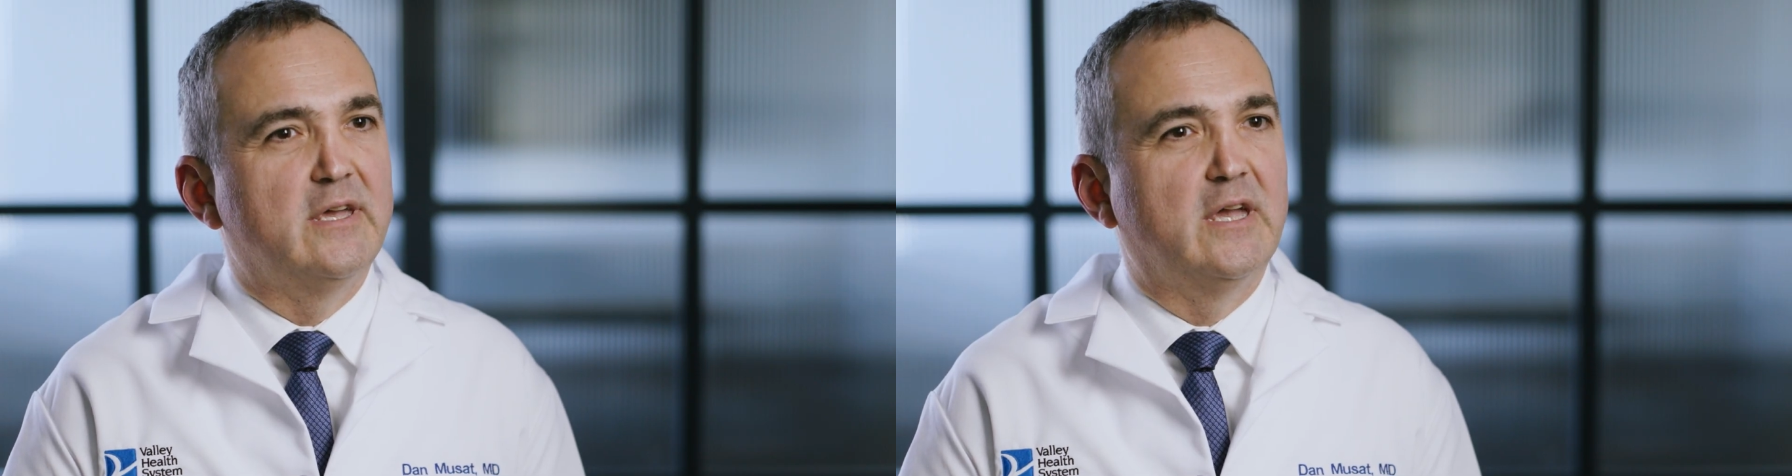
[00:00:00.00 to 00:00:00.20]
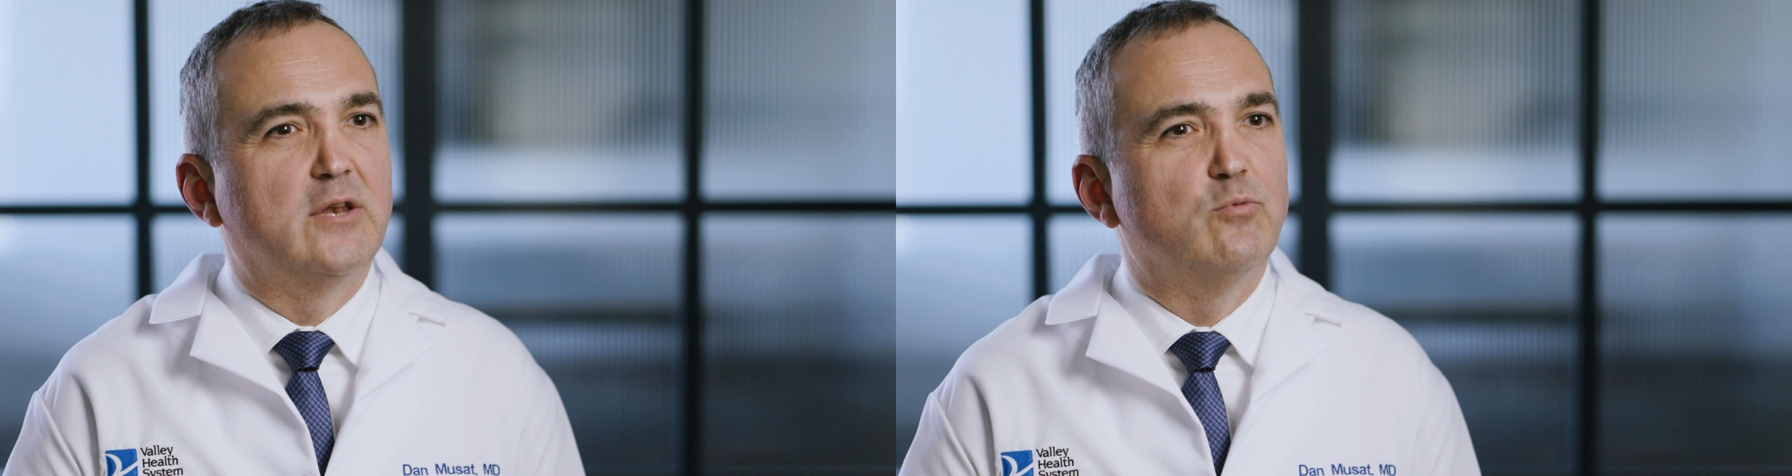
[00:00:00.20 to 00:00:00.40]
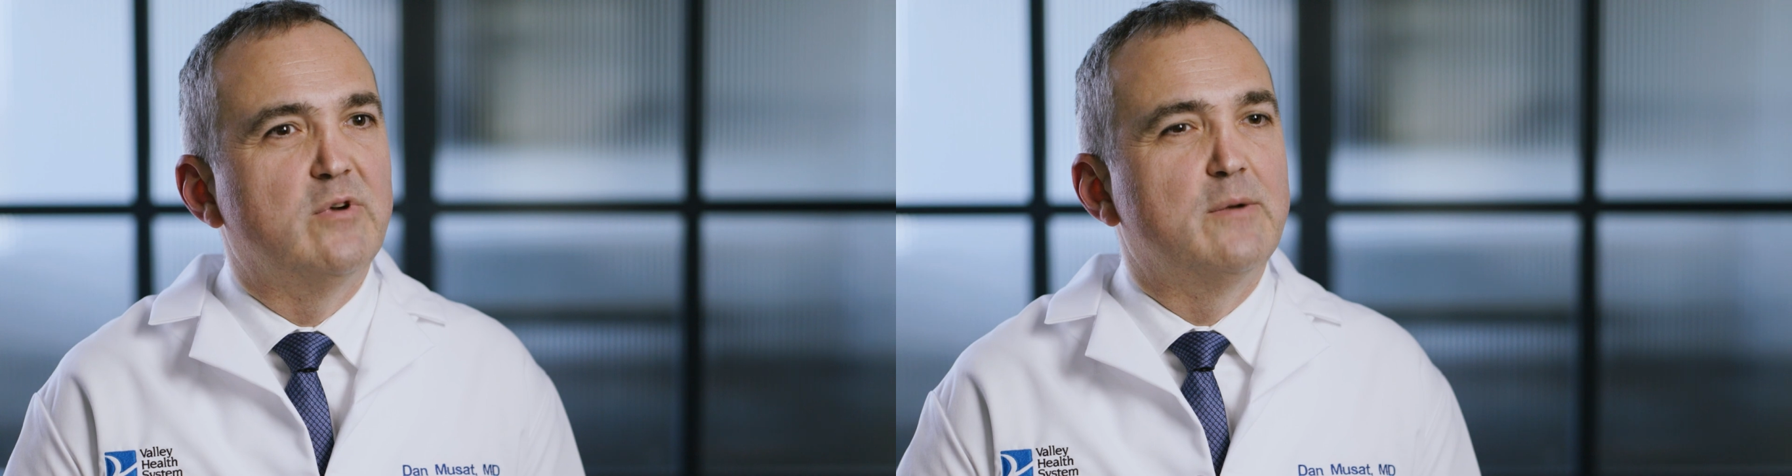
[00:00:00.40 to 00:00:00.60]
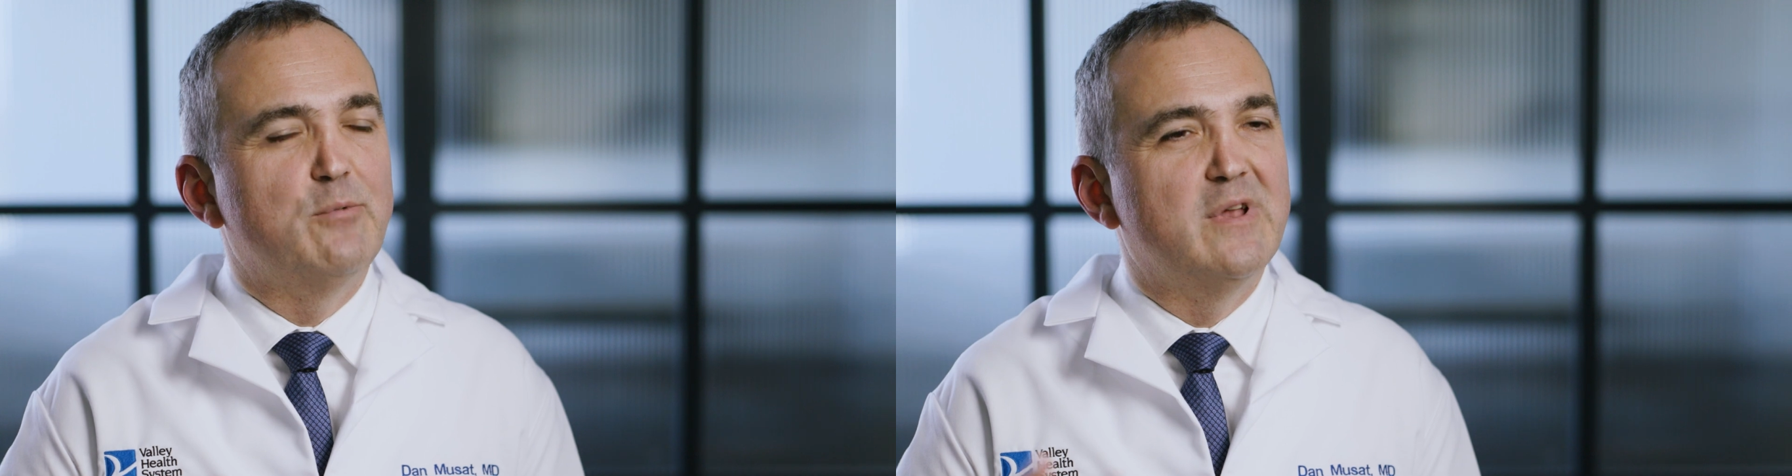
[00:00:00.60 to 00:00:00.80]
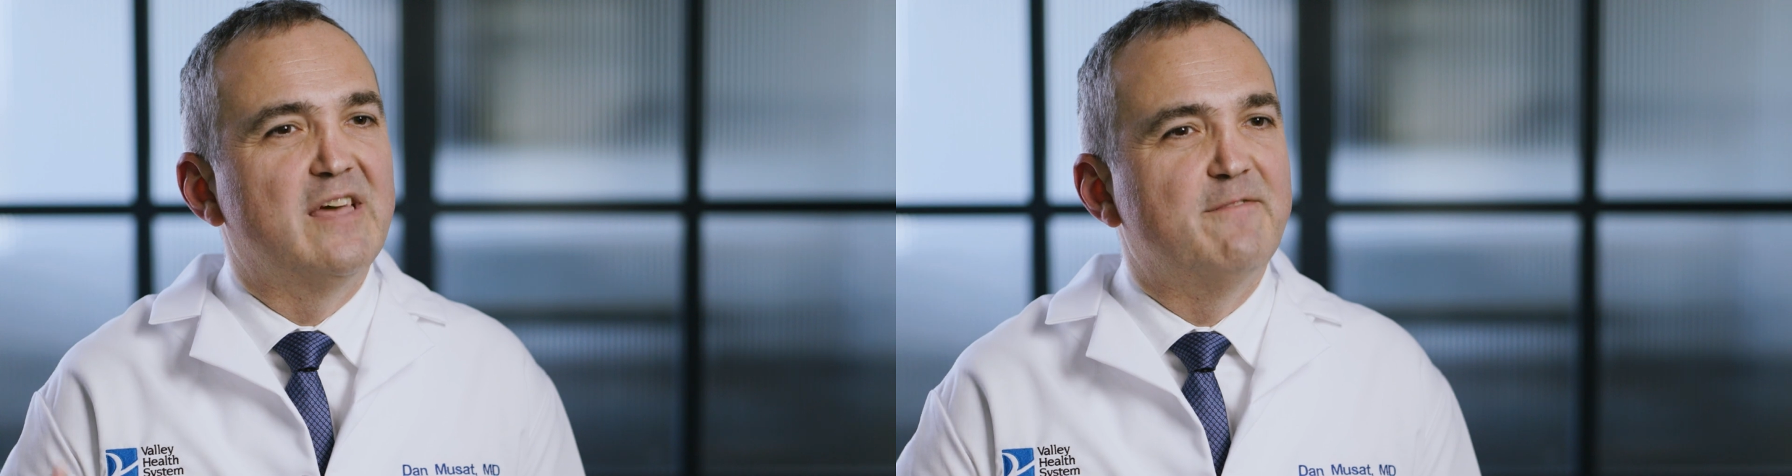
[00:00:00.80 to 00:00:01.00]
and we
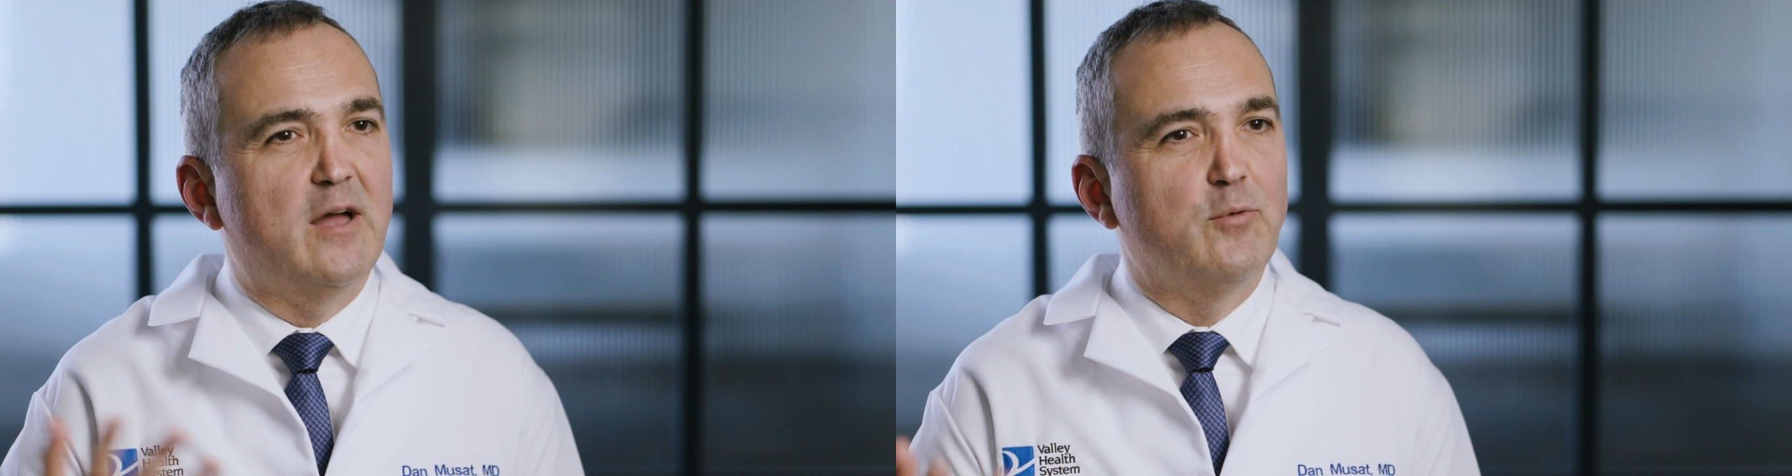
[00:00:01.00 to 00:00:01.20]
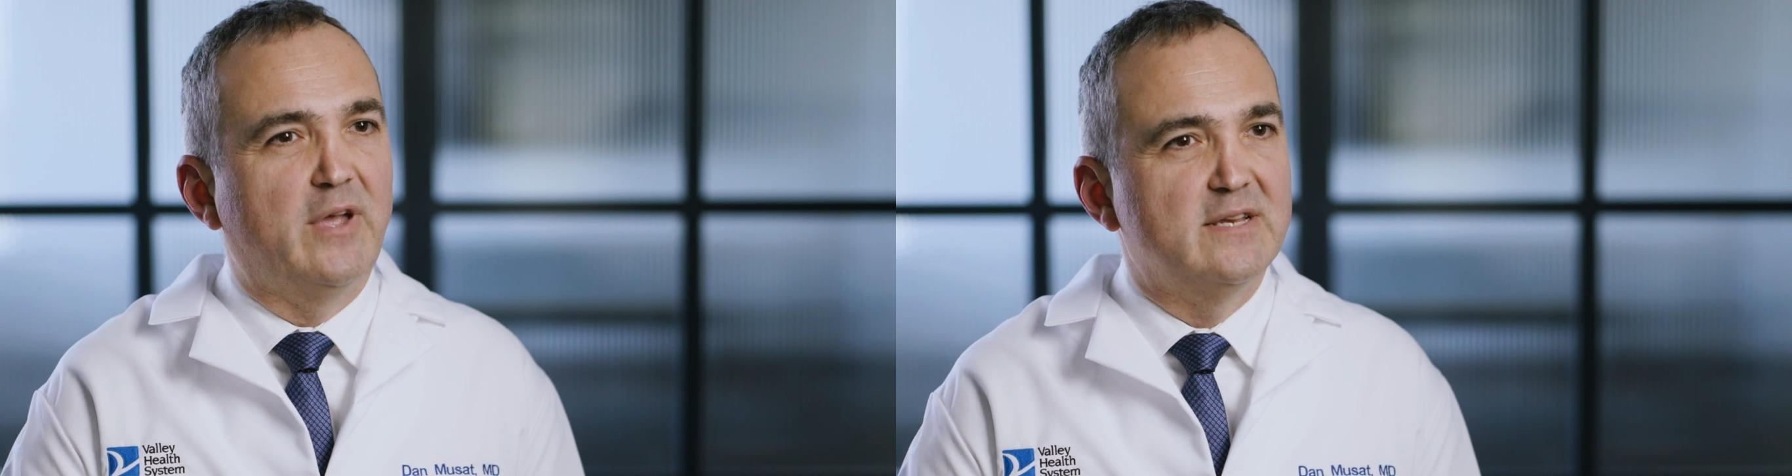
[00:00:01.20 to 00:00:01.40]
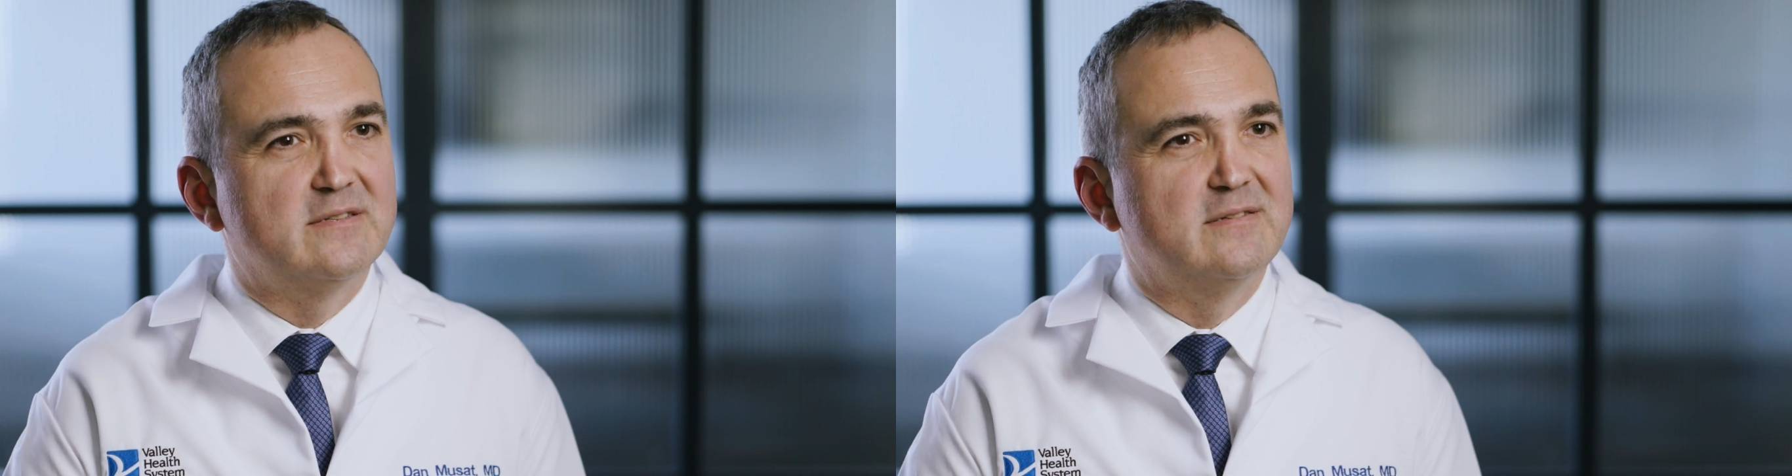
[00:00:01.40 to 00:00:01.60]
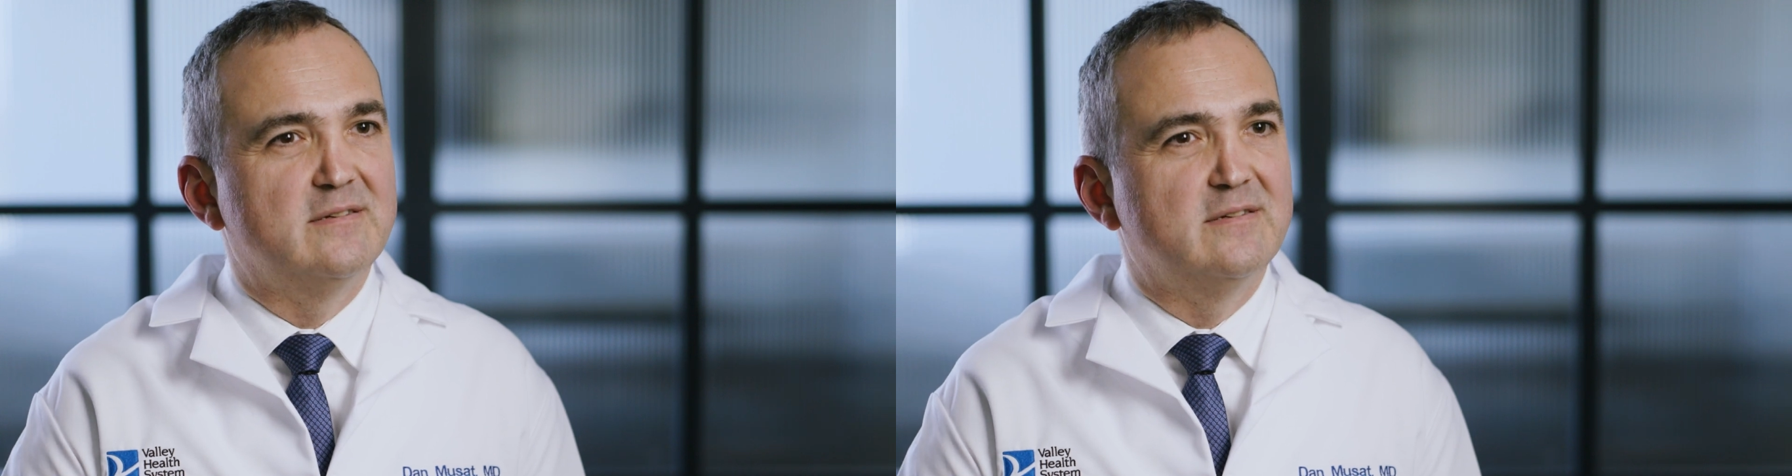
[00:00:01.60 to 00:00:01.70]
will evaluate